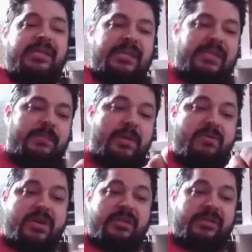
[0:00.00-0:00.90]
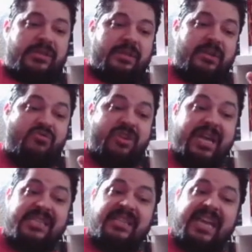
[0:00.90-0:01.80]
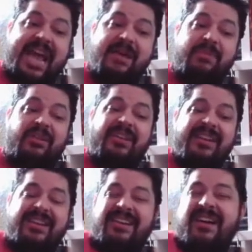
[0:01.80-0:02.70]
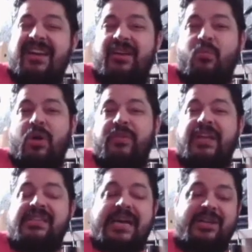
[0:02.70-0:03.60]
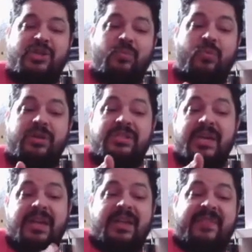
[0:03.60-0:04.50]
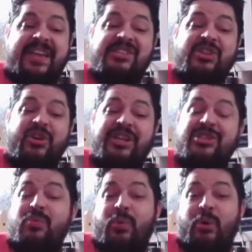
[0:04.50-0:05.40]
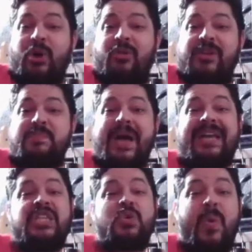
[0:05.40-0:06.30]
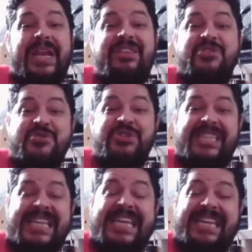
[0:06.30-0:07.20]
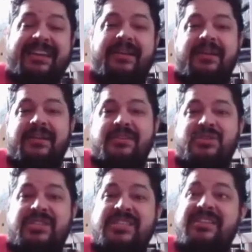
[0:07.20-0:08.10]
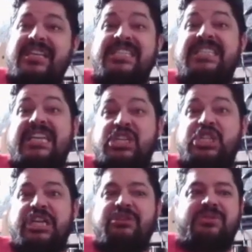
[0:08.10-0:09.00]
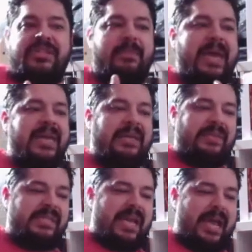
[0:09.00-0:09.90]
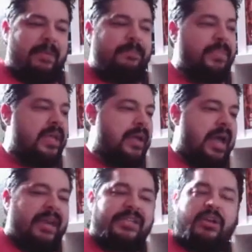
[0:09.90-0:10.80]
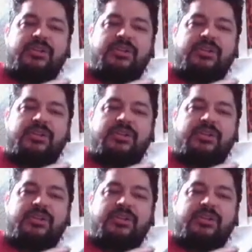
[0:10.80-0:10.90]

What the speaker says: his experience creating the game and kind of what the intention was. They started to work on this back in 2013, so this is like 6 years in the making, this game, and it's